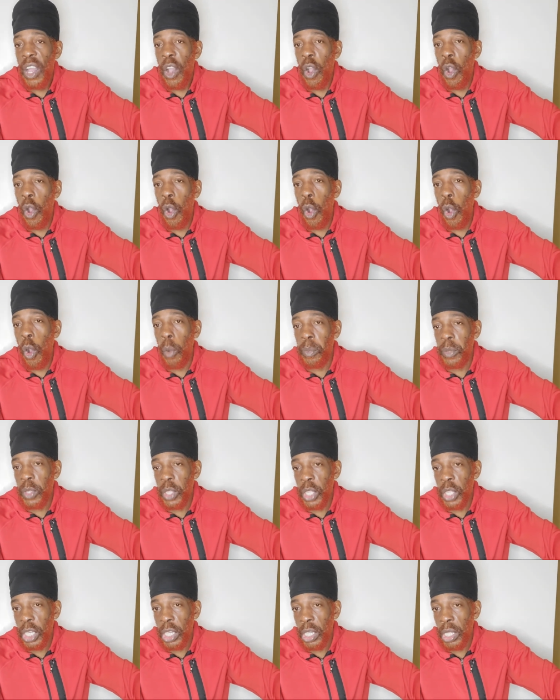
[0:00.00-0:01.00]
an
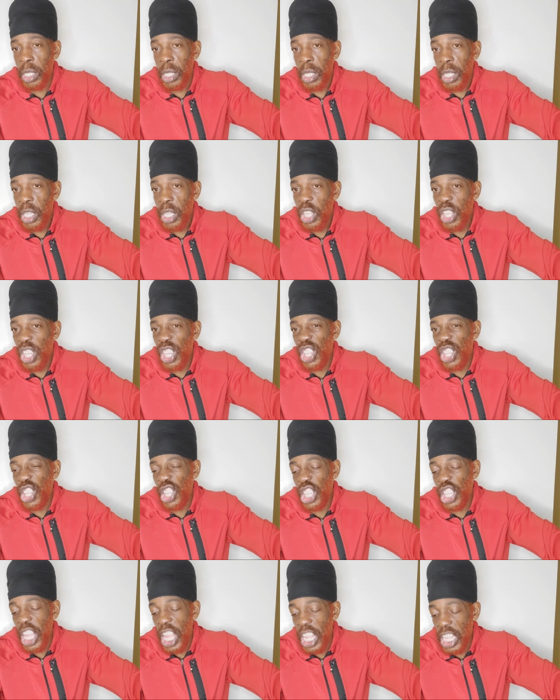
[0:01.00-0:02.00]
obstacle,
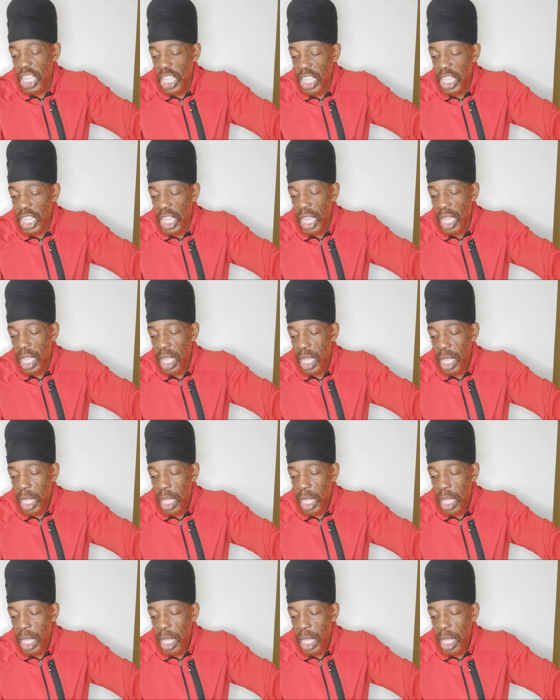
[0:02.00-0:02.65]
just standing there.